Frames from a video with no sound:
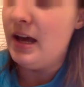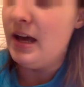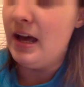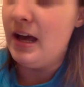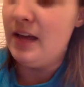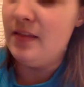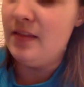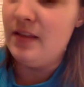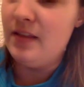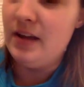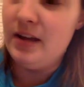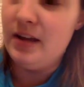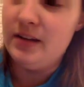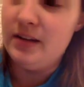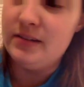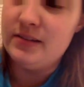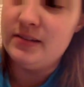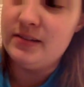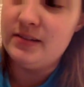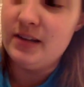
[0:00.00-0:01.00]
And
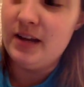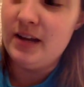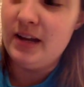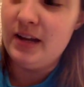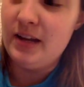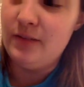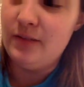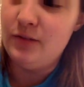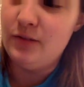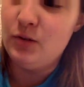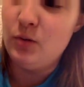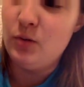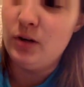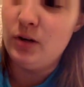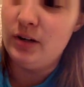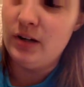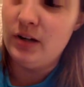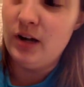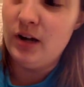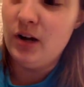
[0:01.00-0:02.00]
then say if you
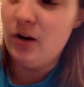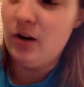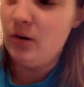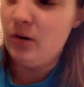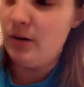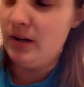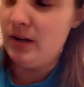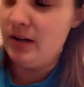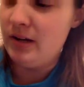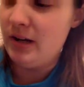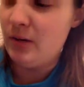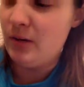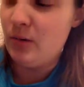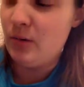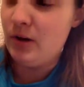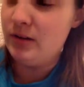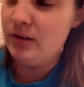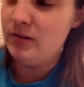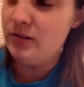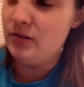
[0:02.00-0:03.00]
want to go and I
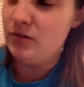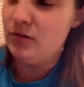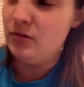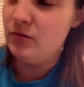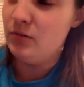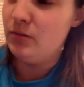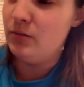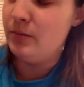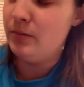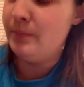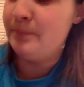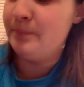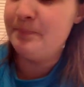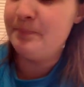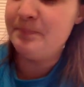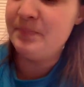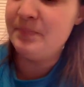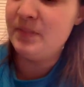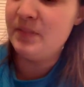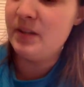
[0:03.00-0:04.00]
want to
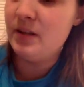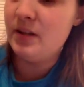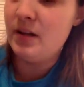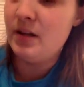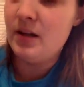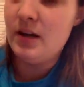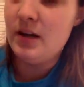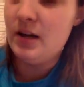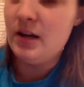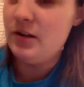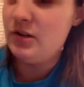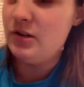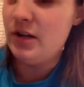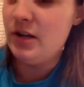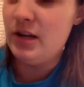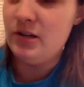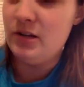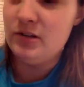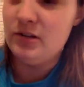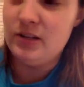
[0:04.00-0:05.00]

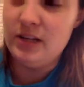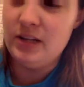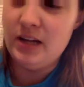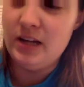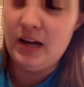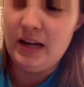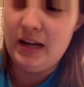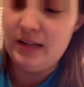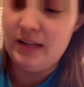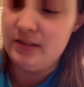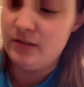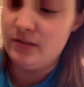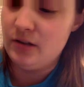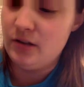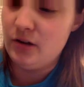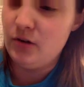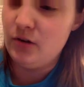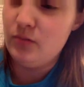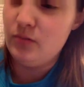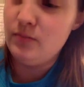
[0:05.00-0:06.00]
change the
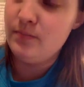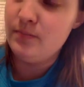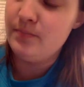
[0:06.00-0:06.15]
ISO